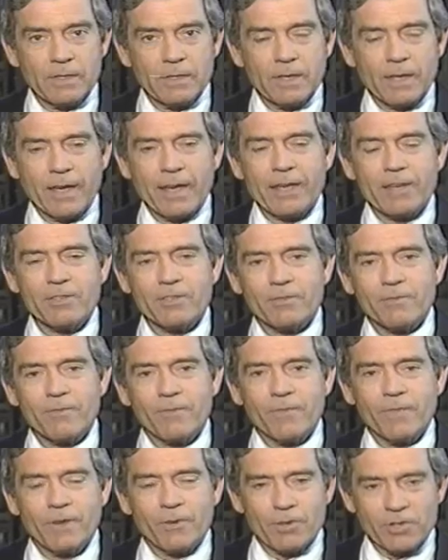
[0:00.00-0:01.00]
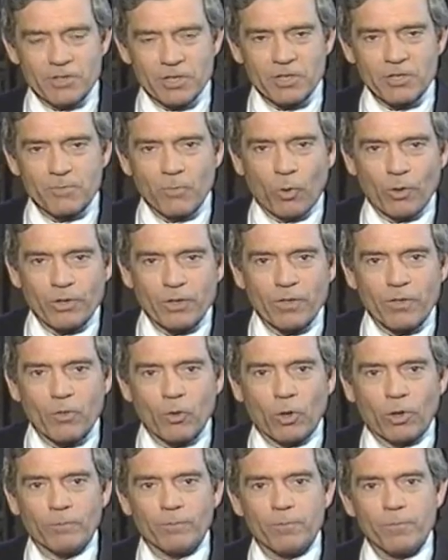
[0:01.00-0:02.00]
And there is this poignant
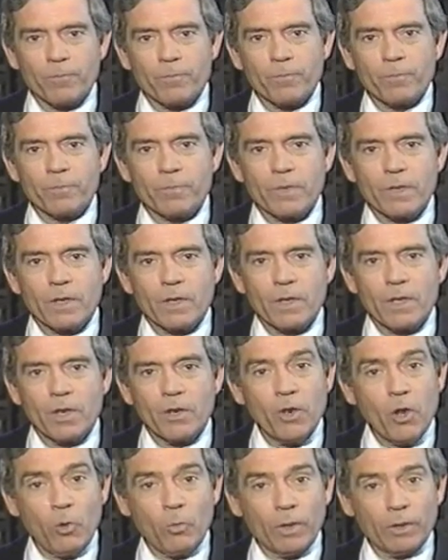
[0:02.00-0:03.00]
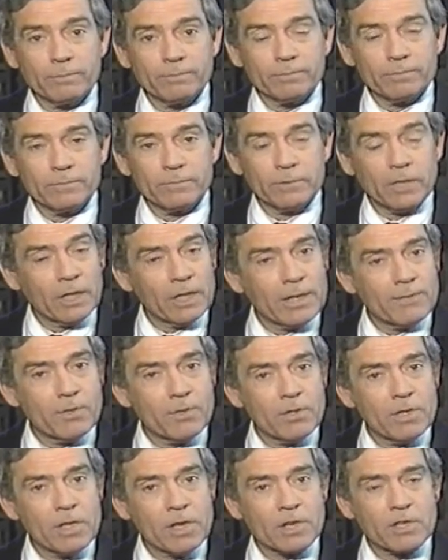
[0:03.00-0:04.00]
thought. No one, not
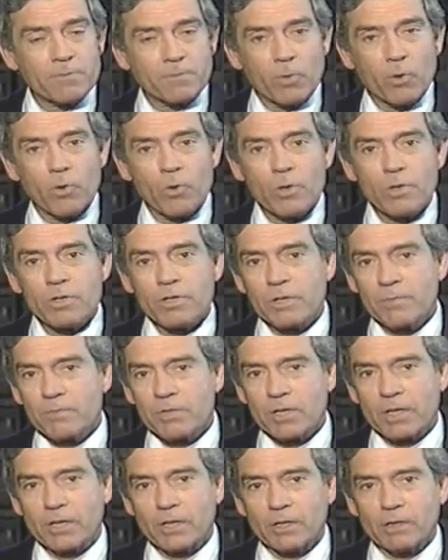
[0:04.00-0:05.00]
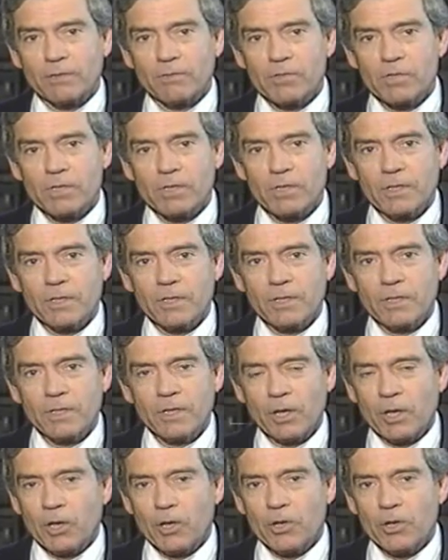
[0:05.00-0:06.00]
even the explorers themselves,
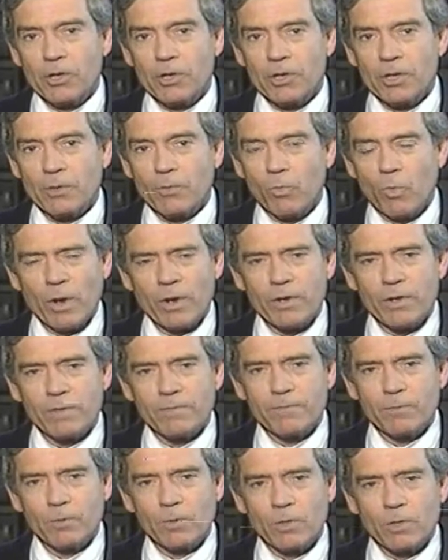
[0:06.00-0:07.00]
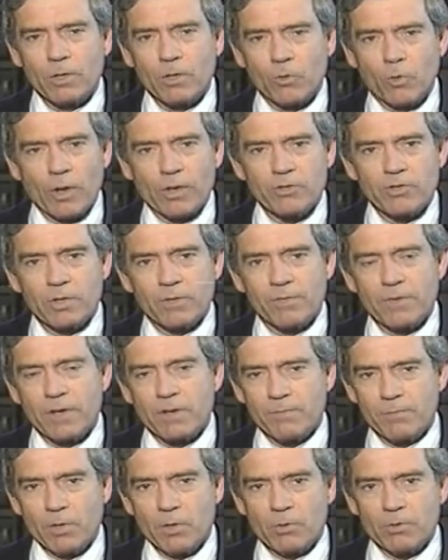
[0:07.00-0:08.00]
heard a wonderful crunch of their
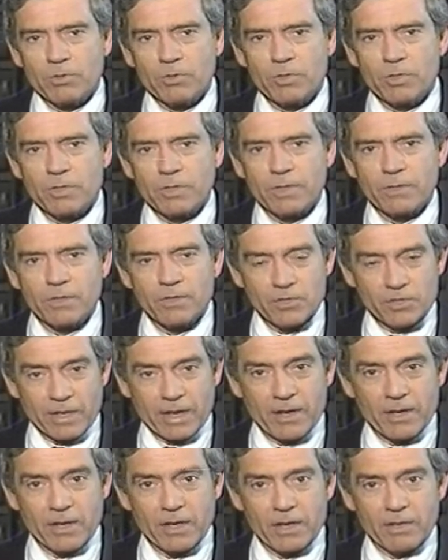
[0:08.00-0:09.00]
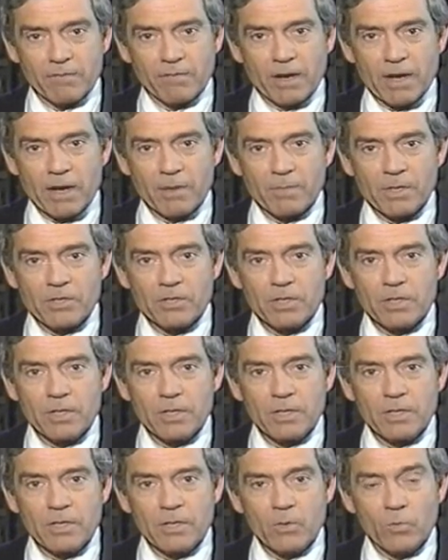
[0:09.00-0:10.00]
boots in the sandy environment
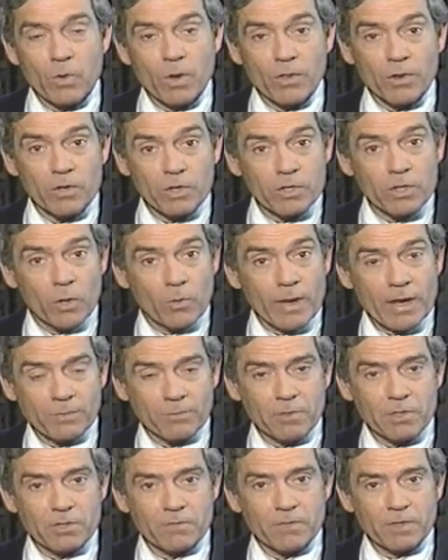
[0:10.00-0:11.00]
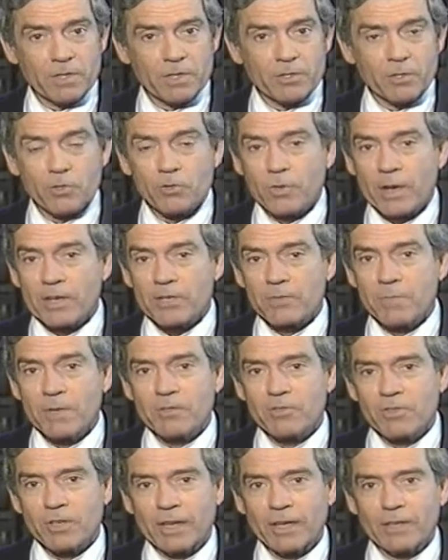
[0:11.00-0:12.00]
where there is no atmosphere to
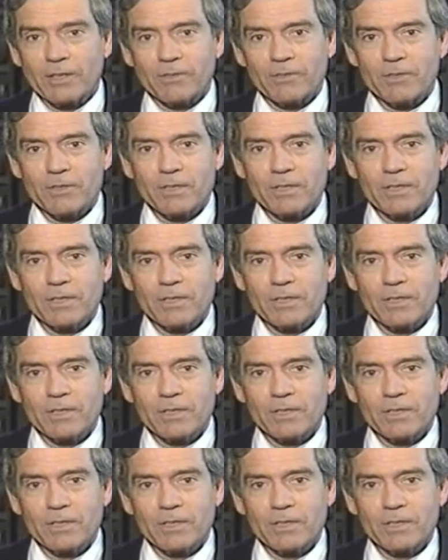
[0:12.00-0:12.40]
transmit sound.